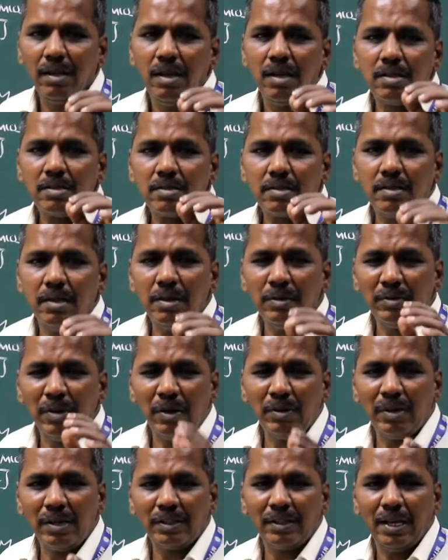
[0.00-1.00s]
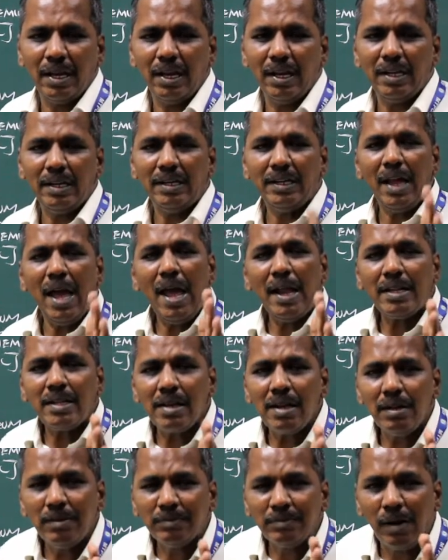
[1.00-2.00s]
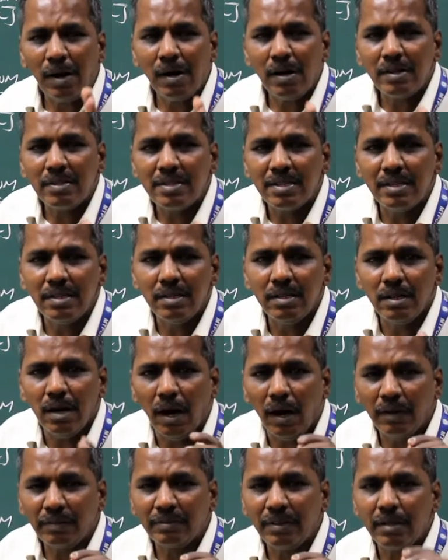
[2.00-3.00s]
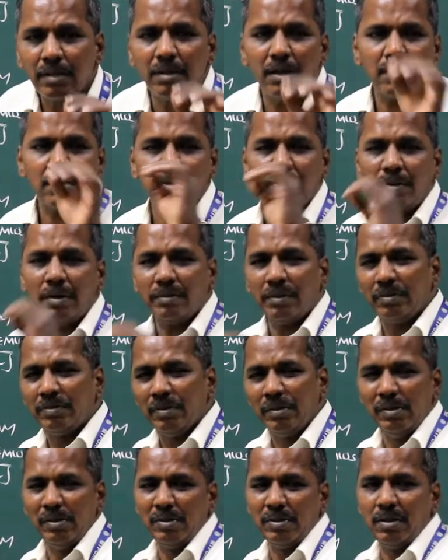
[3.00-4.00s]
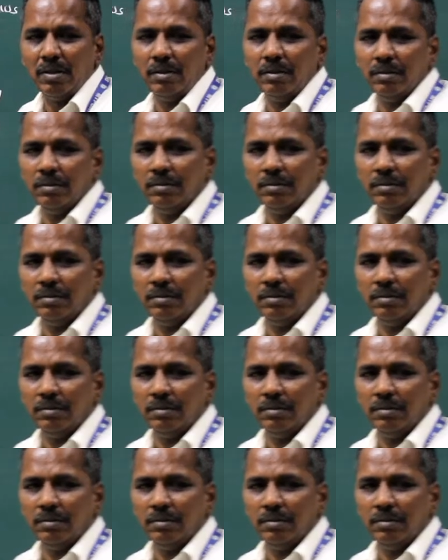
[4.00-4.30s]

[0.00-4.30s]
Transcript: skin over the lateral margin of the dorsum of the foot.